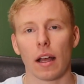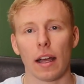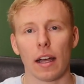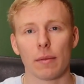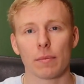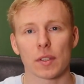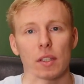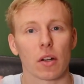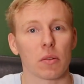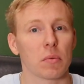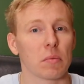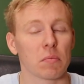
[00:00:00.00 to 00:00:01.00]
um,
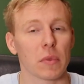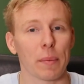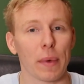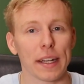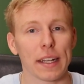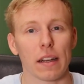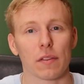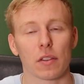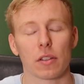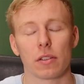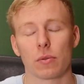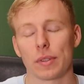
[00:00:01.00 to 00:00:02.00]
so they might have
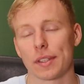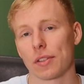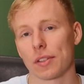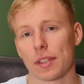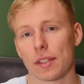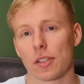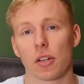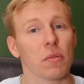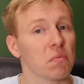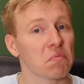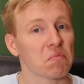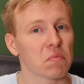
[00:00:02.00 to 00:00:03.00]
the, the resources. So
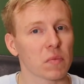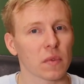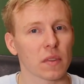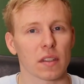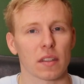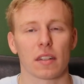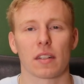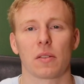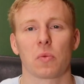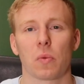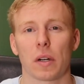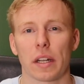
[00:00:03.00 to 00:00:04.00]

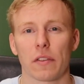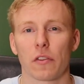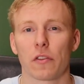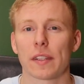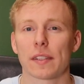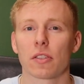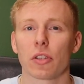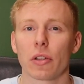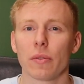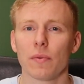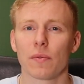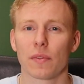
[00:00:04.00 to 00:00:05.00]
whatever fits to
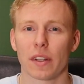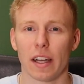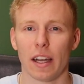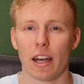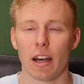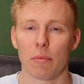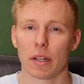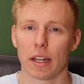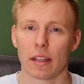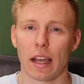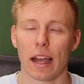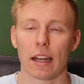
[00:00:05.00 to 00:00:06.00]
you, uh, but
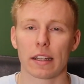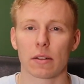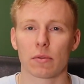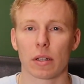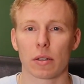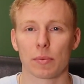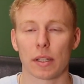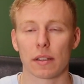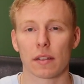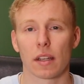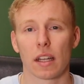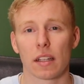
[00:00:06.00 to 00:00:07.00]
I highly can
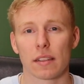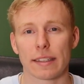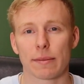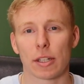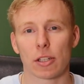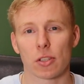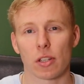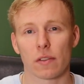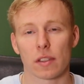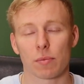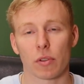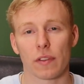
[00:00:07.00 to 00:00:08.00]
recommend tech managed
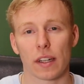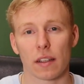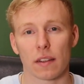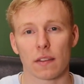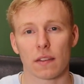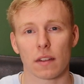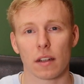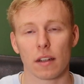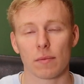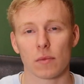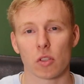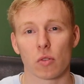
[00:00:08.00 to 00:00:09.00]
service providers
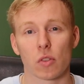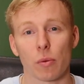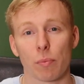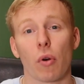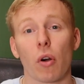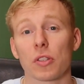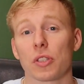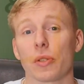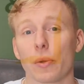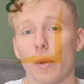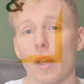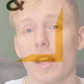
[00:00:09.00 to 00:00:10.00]
um, to support
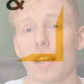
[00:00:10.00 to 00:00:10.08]
you